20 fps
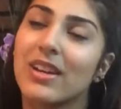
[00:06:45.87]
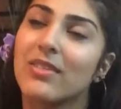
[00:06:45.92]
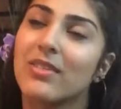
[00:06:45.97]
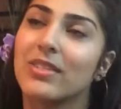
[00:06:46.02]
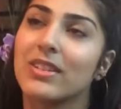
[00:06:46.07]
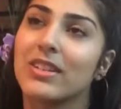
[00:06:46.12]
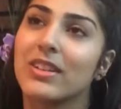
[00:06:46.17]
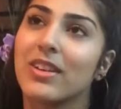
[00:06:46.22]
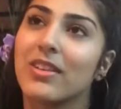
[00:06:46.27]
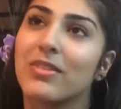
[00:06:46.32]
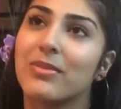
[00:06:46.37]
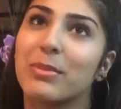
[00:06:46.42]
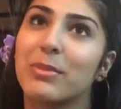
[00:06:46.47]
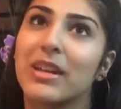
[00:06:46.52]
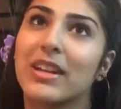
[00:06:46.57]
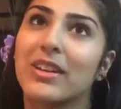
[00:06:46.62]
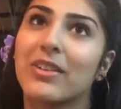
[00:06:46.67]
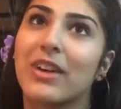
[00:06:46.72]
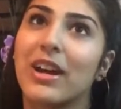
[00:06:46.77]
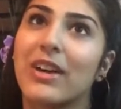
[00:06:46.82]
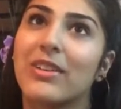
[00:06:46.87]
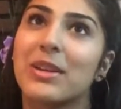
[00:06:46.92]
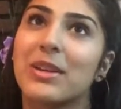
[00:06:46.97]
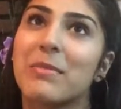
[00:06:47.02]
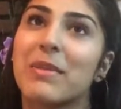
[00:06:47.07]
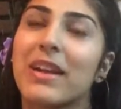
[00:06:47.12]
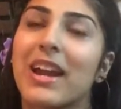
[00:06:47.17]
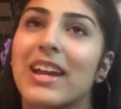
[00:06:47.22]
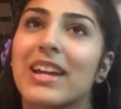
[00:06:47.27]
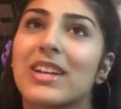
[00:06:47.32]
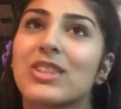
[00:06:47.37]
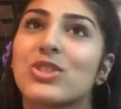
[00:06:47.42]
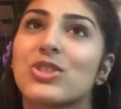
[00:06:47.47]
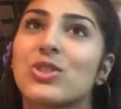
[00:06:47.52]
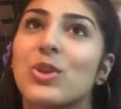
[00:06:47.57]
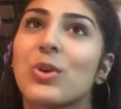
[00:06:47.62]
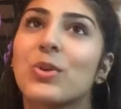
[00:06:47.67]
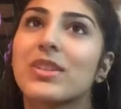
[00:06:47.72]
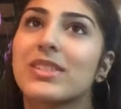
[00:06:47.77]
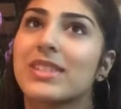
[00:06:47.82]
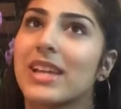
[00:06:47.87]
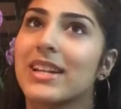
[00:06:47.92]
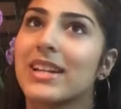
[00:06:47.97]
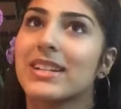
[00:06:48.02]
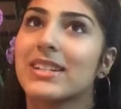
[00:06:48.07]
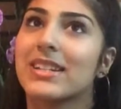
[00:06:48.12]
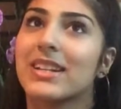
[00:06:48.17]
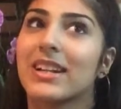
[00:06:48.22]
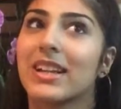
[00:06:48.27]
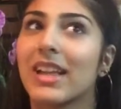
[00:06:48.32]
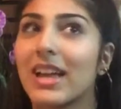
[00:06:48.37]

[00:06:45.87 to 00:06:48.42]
I really love being around him and I get so excited to